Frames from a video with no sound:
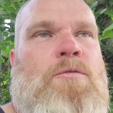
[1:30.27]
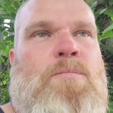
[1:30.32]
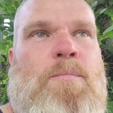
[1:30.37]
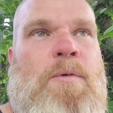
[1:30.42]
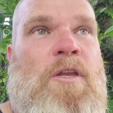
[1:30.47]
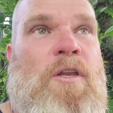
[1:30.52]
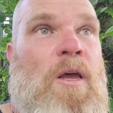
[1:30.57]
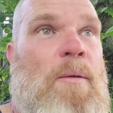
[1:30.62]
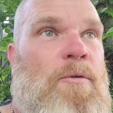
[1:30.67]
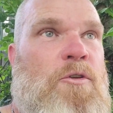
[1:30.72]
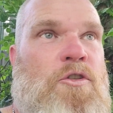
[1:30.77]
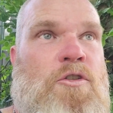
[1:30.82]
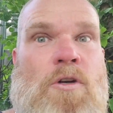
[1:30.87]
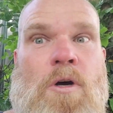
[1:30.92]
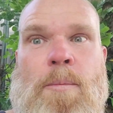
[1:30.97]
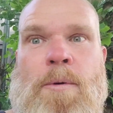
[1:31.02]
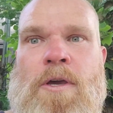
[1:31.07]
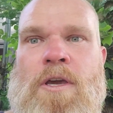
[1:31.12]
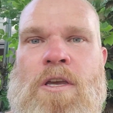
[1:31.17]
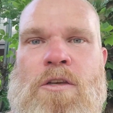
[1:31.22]
been able to
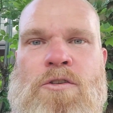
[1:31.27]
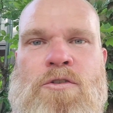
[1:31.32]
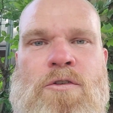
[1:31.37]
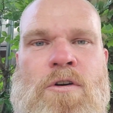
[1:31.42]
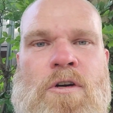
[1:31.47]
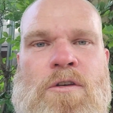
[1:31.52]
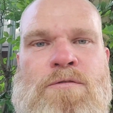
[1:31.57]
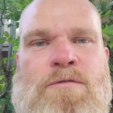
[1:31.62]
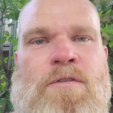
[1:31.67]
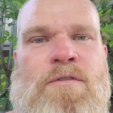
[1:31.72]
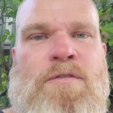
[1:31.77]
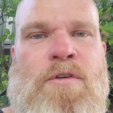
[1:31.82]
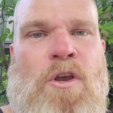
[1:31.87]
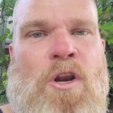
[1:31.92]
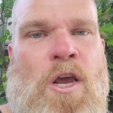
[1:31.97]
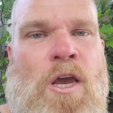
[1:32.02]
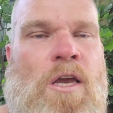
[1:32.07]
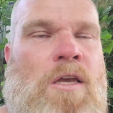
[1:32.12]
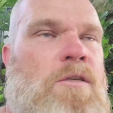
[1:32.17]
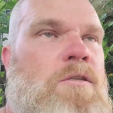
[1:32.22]
stop at King's Cross for a few
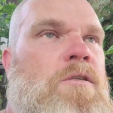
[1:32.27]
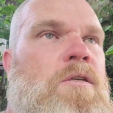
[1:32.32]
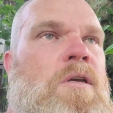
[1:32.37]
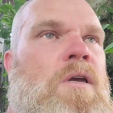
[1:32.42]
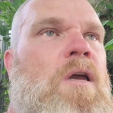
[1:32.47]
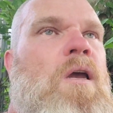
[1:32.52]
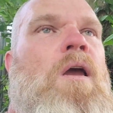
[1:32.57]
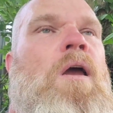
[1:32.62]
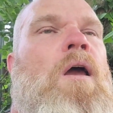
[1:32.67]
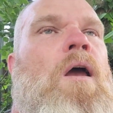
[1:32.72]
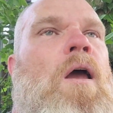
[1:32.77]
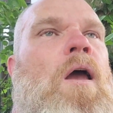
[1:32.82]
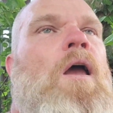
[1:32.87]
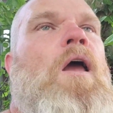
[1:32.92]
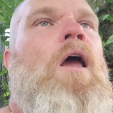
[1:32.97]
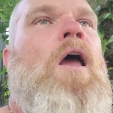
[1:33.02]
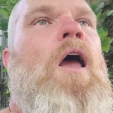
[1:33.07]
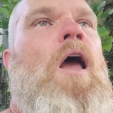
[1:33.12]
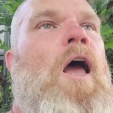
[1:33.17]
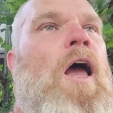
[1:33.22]
days
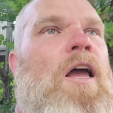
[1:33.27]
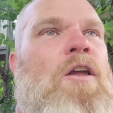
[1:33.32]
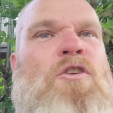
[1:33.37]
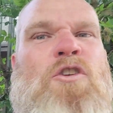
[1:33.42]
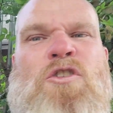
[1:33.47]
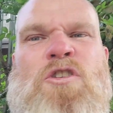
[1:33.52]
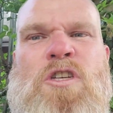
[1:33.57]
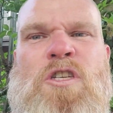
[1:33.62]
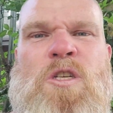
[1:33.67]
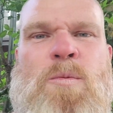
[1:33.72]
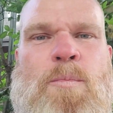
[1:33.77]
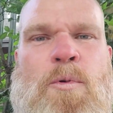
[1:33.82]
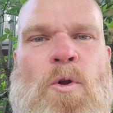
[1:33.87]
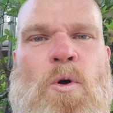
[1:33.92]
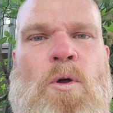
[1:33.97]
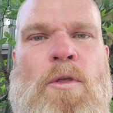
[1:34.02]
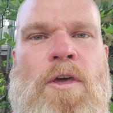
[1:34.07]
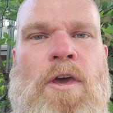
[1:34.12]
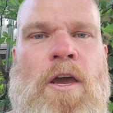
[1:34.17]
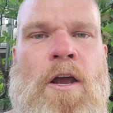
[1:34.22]
and just
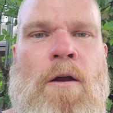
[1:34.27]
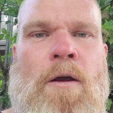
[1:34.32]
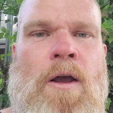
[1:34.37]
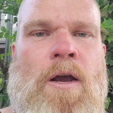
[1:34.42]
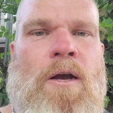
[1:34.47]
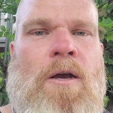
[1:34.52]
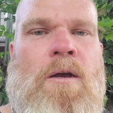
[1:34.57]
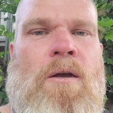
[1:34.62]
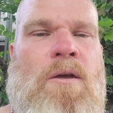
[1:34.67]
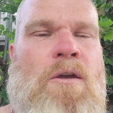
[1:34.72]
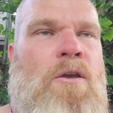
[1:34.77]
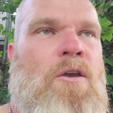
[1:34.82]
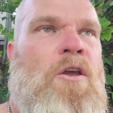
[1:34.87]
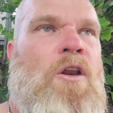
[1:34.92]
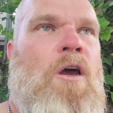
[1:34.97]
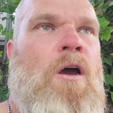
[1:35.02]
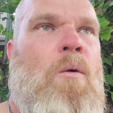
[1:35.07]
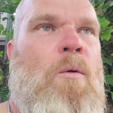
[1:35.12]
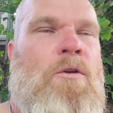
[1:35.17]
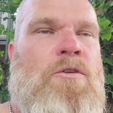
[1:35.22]
explore the area.
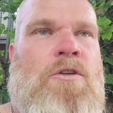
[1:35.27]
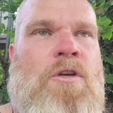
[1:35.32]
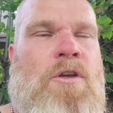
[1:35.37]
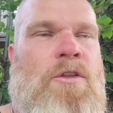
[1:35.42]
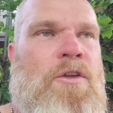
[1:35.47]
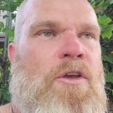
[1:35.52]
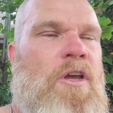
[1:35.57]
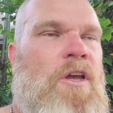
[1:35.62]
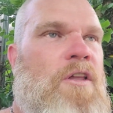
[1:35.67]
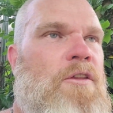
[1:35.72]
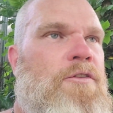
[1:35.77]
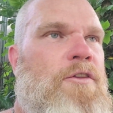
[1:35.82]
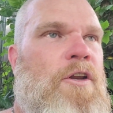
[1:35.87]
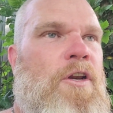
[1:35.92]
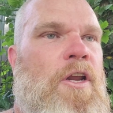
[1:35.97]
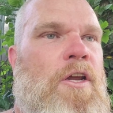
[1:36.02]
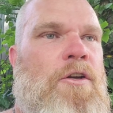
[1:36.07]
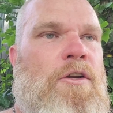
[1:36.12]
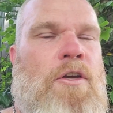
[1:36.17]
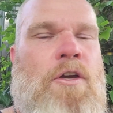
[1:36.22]
I went to the
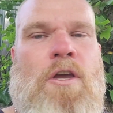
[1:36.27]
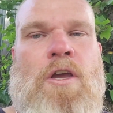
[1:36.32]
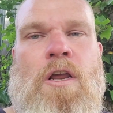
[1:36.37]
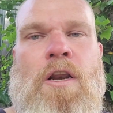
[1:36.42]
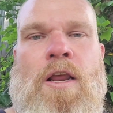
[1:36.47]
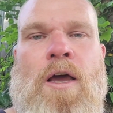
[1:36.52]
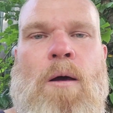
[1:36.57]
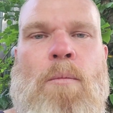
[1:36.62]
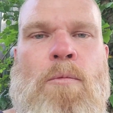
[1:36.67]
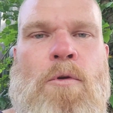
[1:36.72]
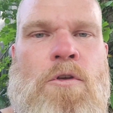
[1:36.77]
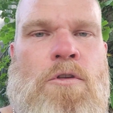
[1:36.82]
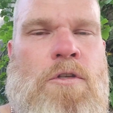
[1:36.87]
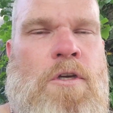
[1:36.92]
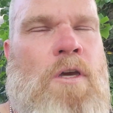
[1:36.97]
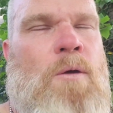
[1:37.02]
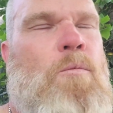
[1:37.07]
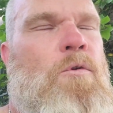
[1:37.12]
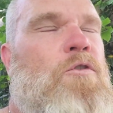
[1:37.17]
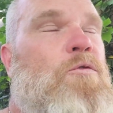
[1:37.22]
London Canal
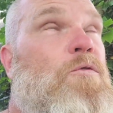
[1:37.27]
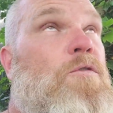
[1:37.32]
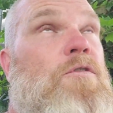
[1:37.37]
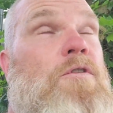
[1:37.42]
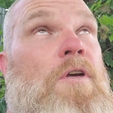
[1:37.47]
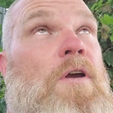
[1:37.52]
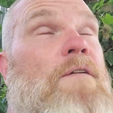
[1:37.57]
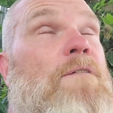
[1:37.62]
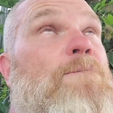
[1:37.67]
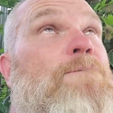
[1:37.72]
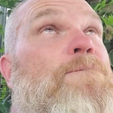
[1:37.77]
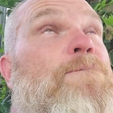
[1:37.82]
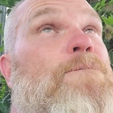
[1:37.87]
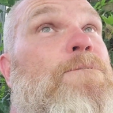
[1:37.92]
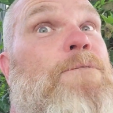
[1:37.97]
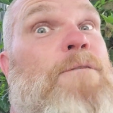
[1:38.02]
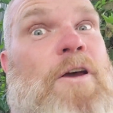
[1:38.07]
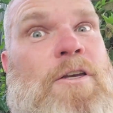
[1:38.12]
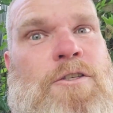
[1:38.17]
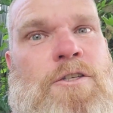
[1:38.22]
Museum, which was
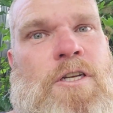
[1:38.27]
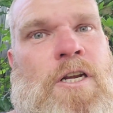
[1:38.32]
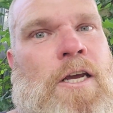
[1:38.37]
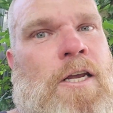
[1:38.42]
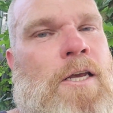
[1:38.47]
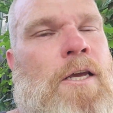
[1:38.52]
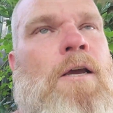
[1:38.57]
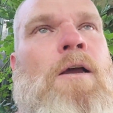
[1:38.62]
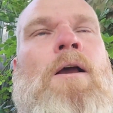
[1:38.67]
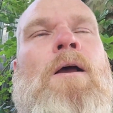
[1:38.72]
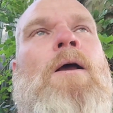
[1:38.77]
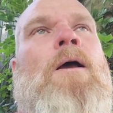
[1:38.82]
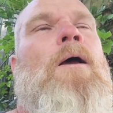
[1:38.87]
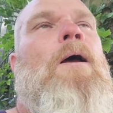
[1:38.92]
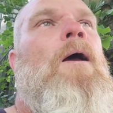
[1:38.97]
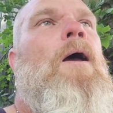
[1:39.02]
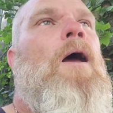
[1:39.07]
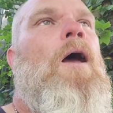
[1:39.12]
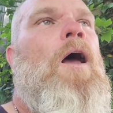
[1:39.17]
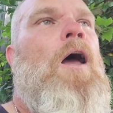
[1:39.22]
fascinating.
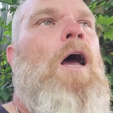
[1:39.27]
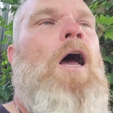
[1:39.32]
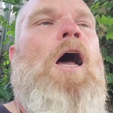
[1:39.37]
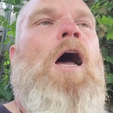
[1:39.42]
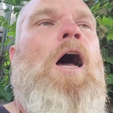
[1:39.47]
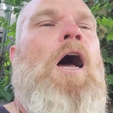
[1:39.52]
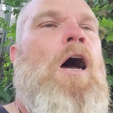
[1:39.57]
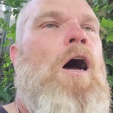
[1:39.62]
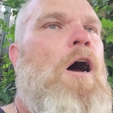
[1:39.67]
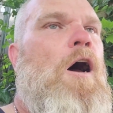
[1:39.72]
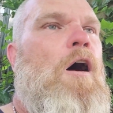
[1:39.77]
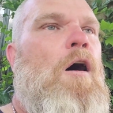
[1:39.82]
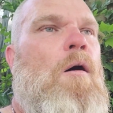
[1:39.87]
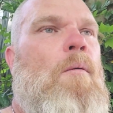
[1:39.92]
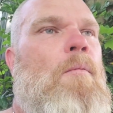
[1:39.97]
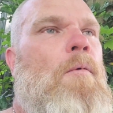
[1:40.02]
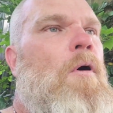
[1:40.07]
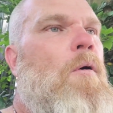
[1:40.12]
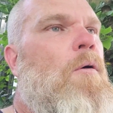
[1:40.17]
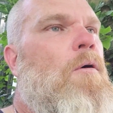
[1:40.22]

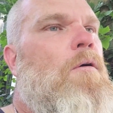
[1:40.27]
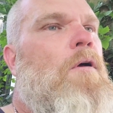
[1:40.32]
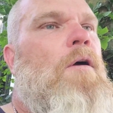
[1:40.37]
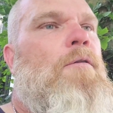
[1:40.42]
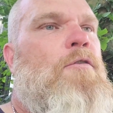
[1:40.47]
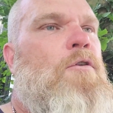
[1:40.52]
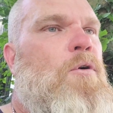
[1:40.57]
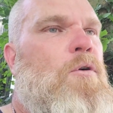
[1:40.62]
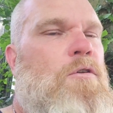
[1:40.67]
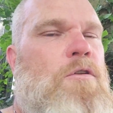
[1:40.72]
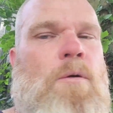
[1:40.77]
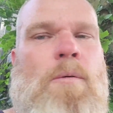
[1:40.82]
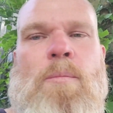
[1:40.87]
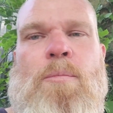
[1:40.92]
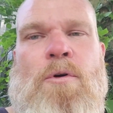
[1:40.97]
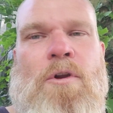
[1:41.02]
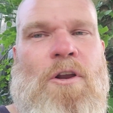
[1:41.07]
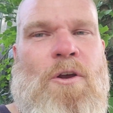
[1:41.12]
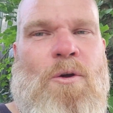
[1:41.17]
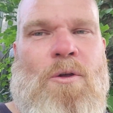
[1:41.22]
Of course, I'll be
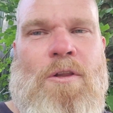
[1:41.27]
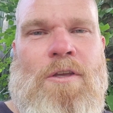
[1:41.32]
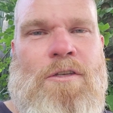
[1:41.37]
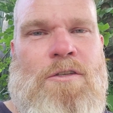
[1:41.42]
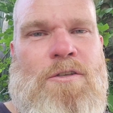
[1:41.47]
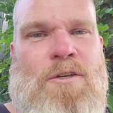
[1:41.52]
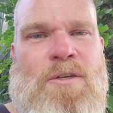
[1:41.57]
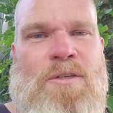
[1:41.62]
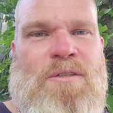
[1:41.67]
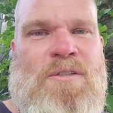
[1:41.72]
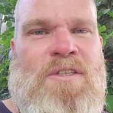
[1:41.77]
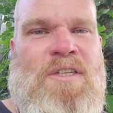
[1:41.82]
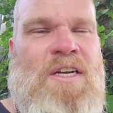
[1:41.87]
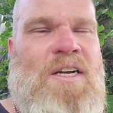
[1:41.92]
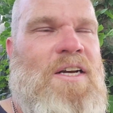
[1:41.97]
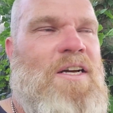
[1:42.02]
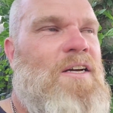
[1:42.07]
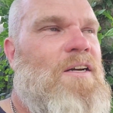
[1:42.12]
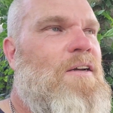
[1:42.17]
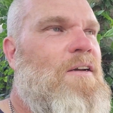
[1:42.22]
putting all this on
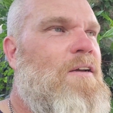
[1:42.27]
on